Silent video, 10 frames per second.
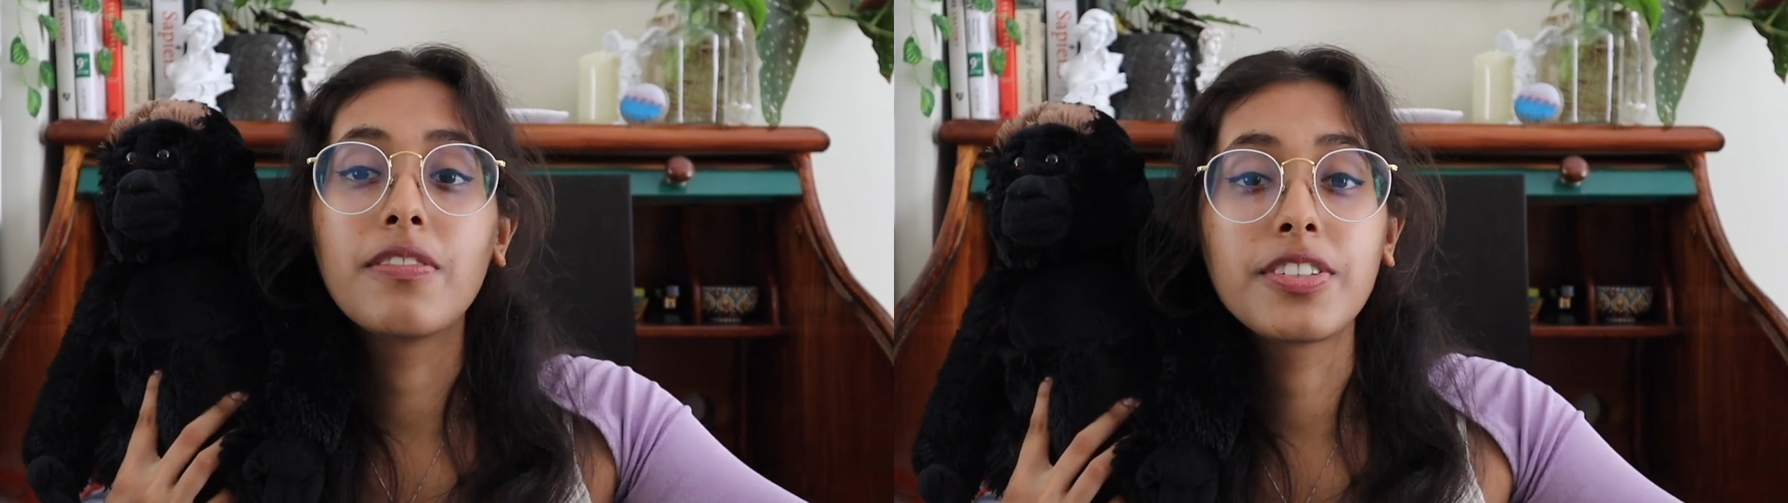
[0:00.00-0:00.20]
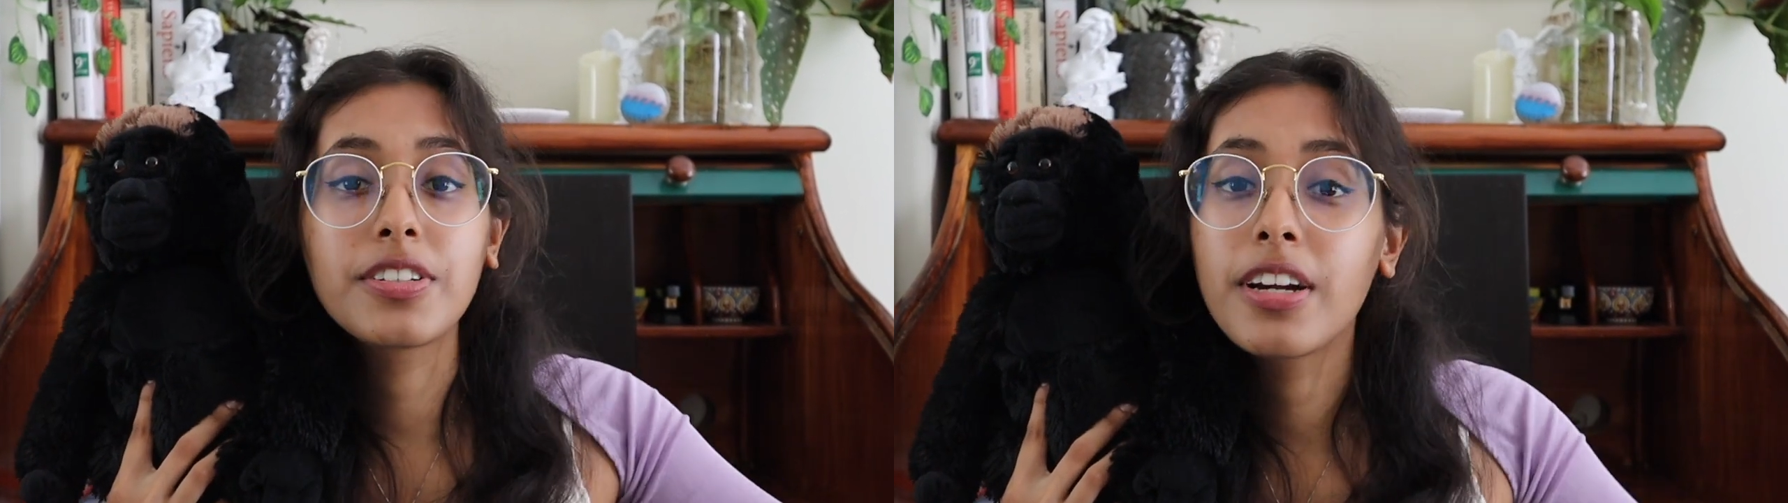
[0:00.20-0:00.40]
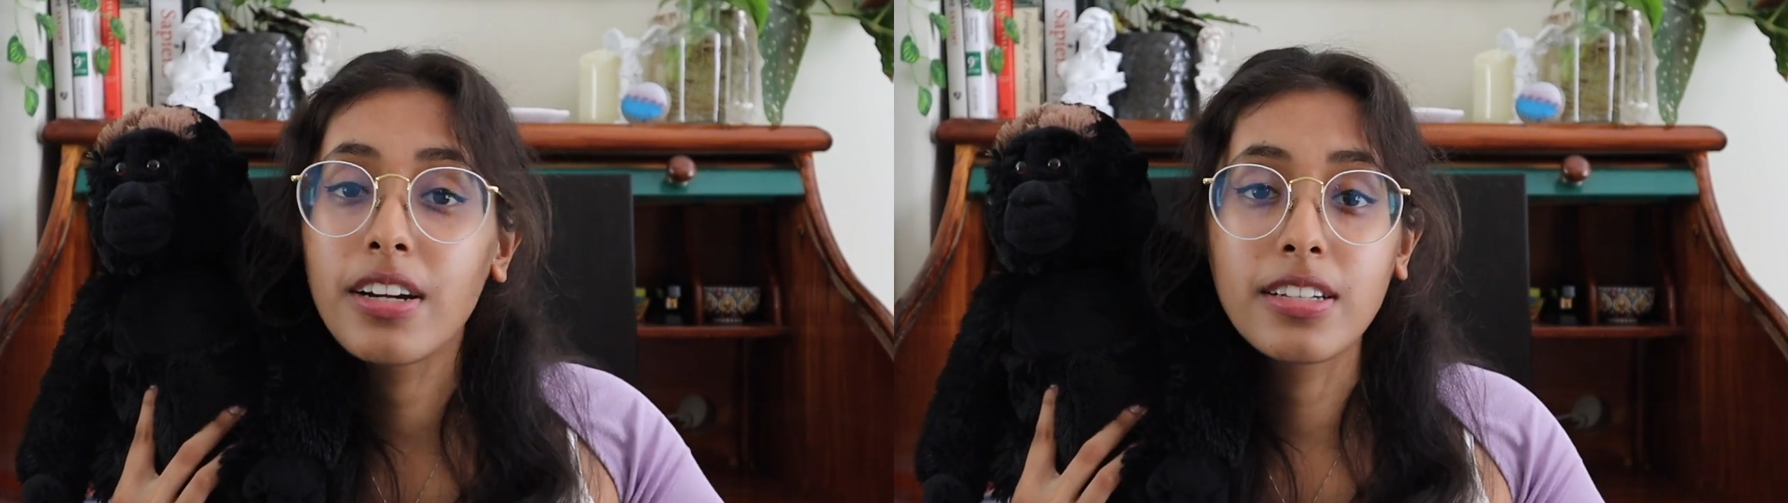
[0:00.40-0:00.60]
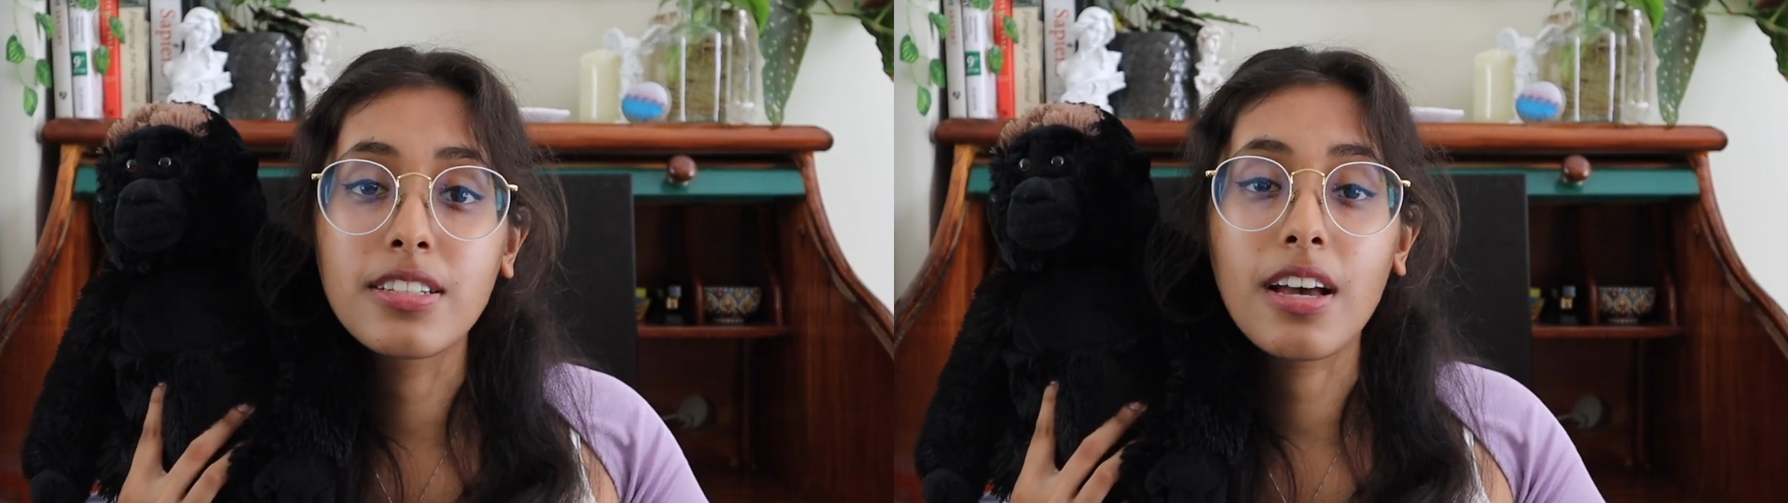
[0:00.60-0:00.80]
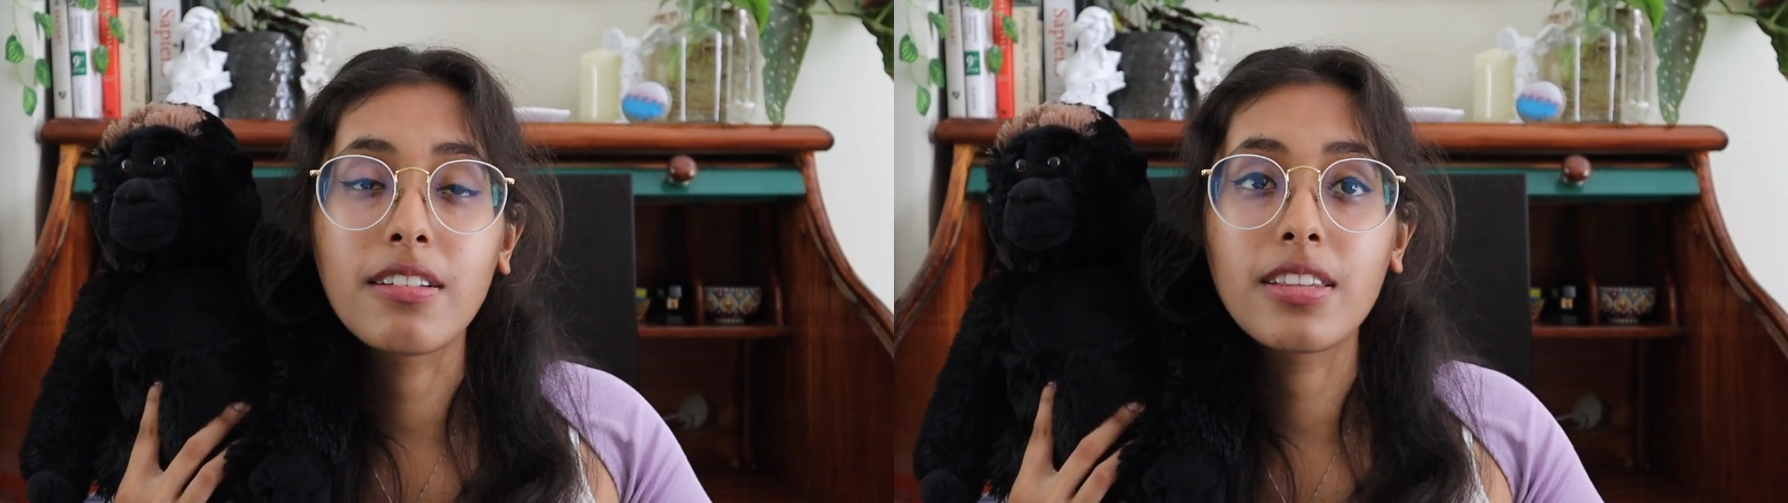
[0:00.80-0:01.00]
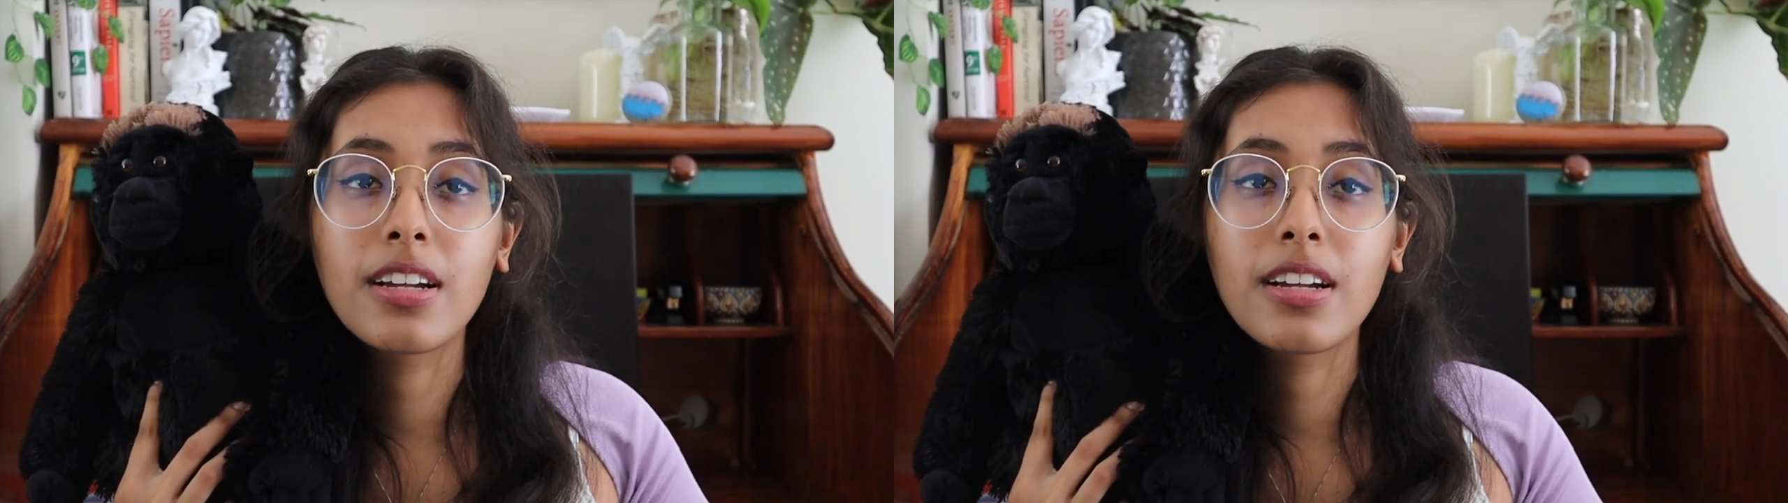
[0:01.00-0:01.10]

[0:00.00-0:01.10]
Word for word: or vegetarians out